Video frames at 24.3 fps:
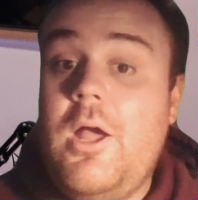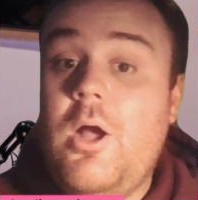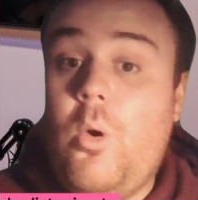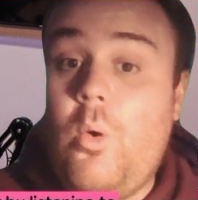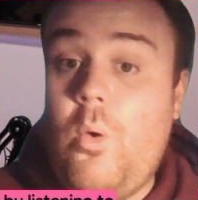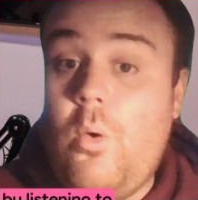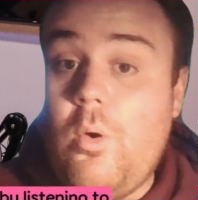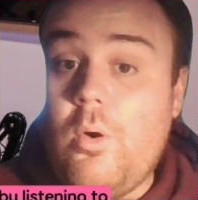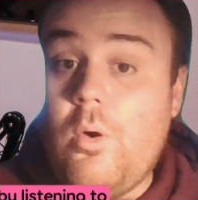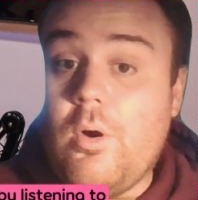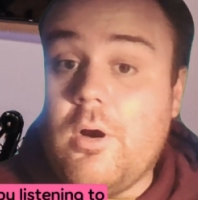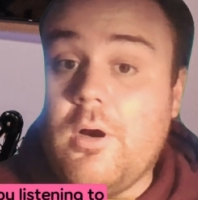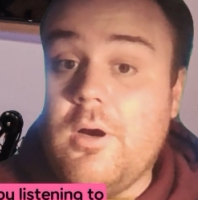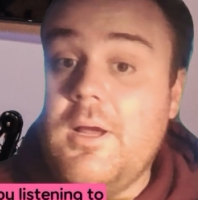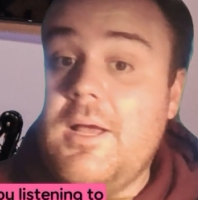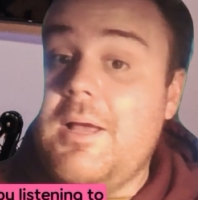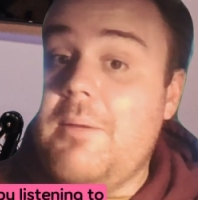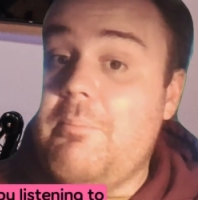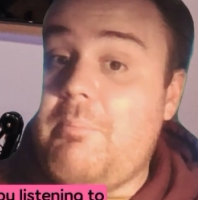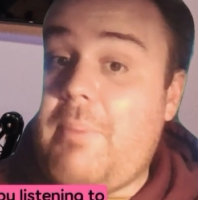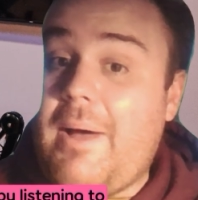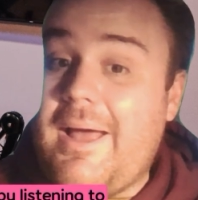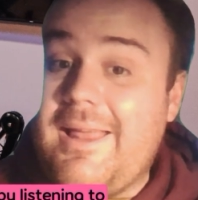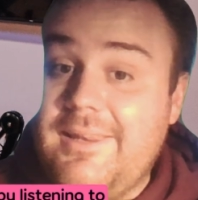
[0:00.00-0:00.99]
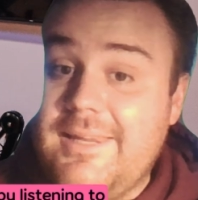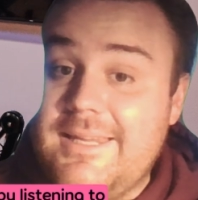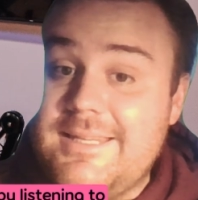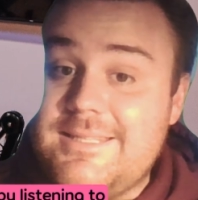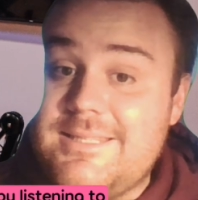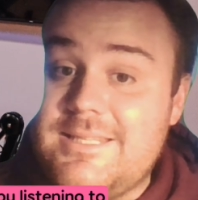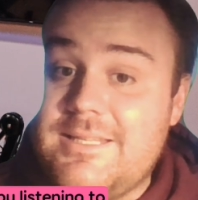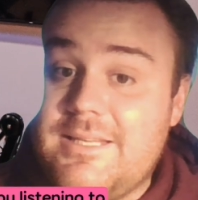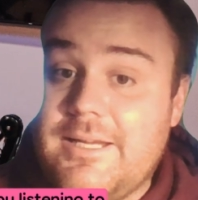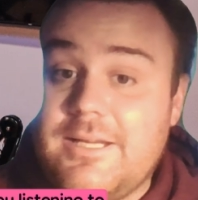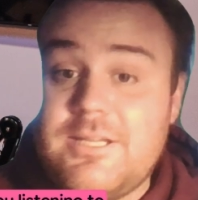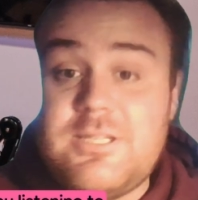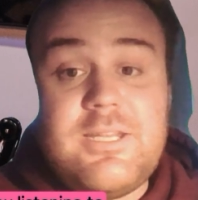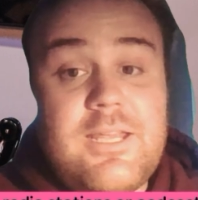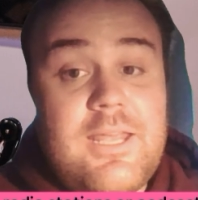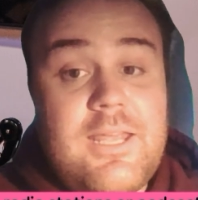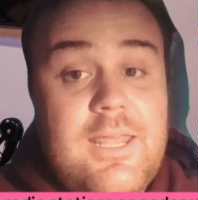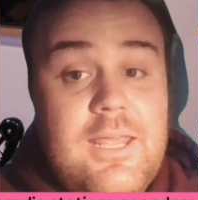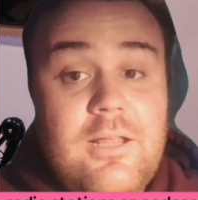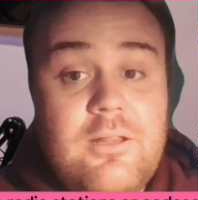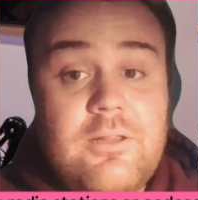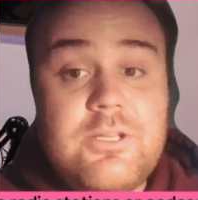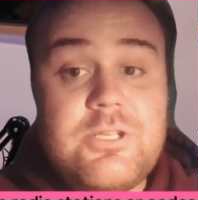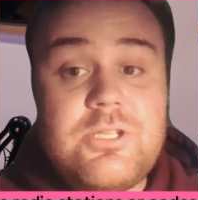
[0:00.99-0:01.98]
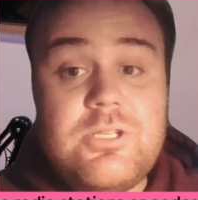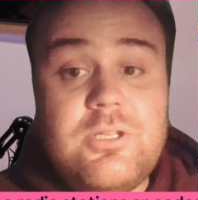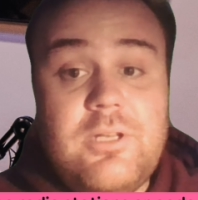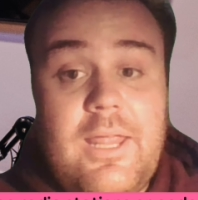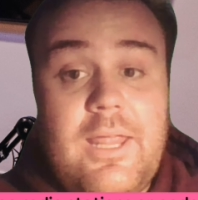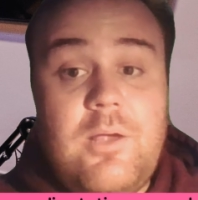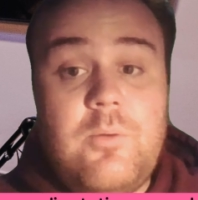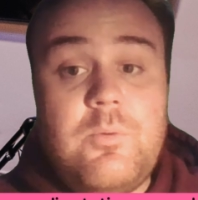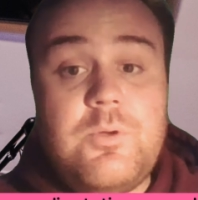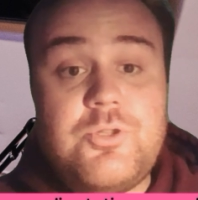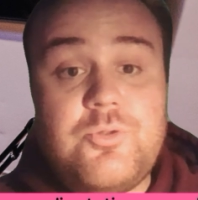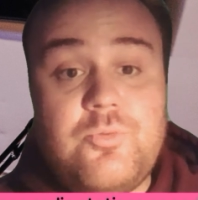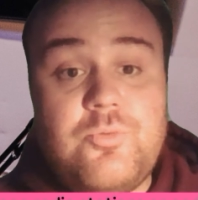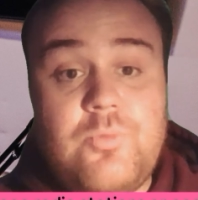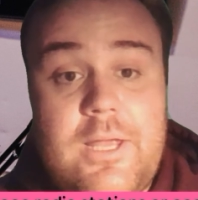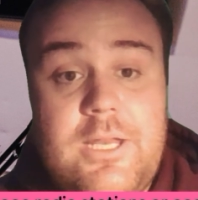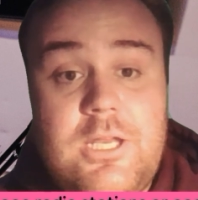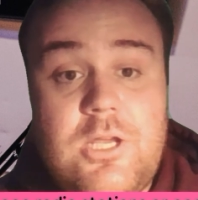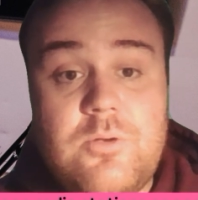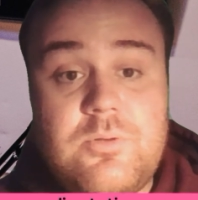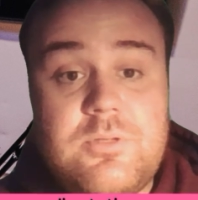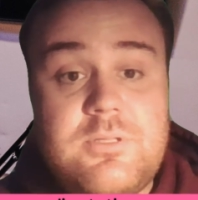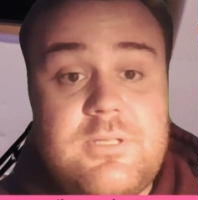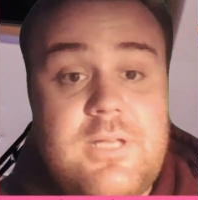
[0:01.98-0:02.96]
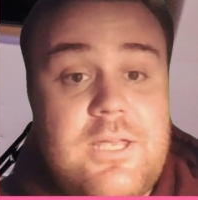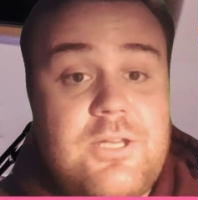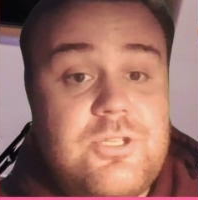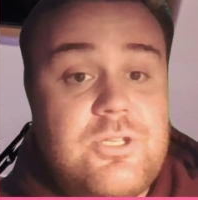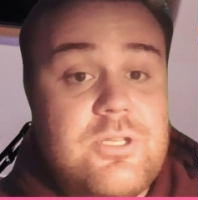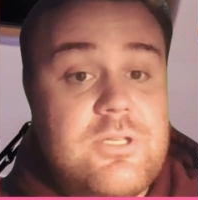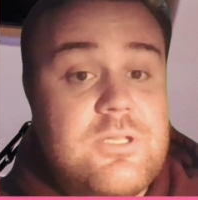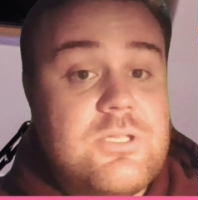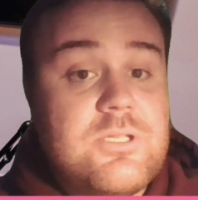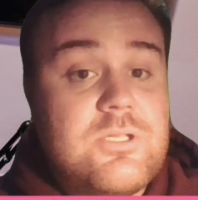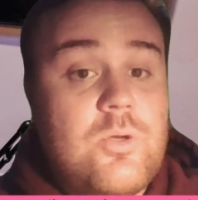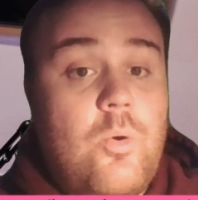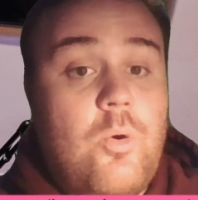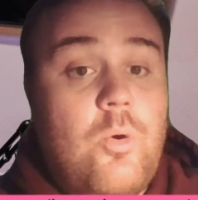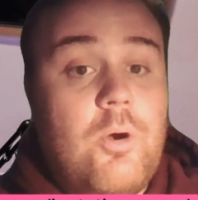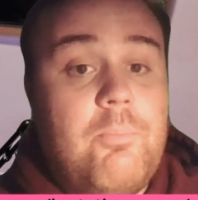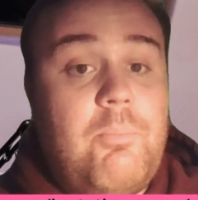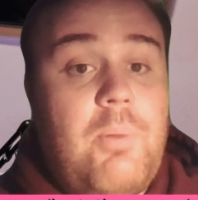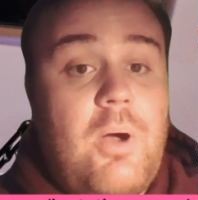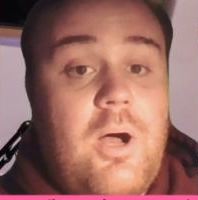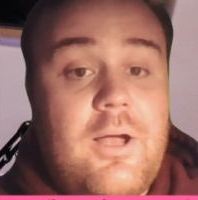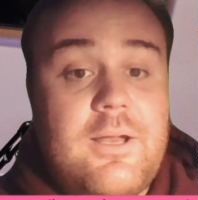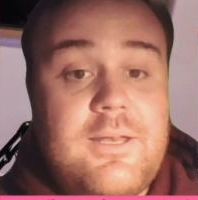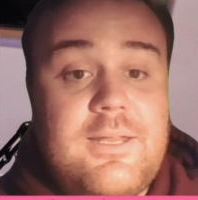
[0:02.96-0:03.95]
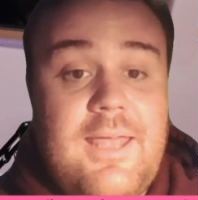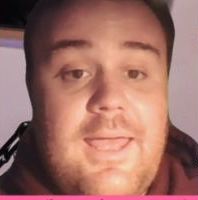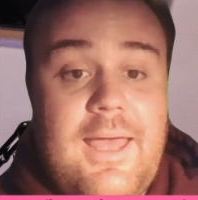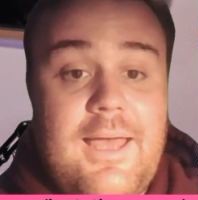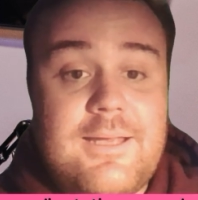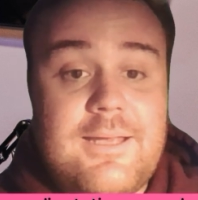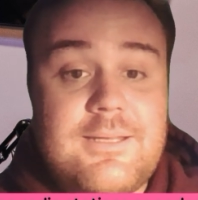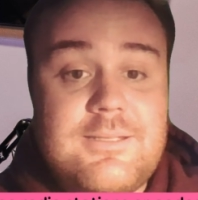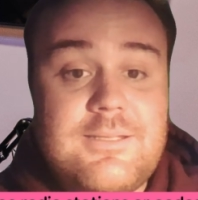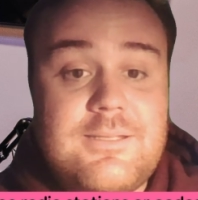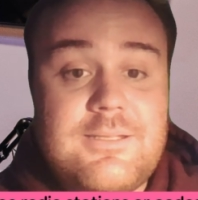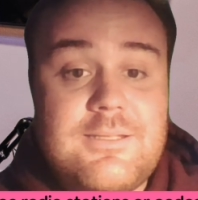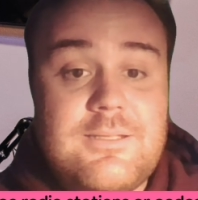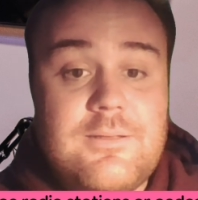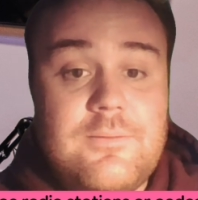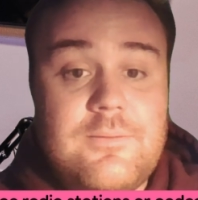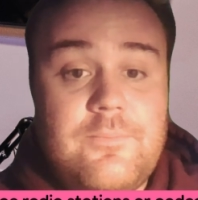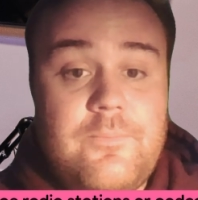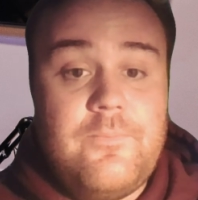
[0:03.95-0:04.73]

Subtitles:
or by listening to English language radio stations or podcasts.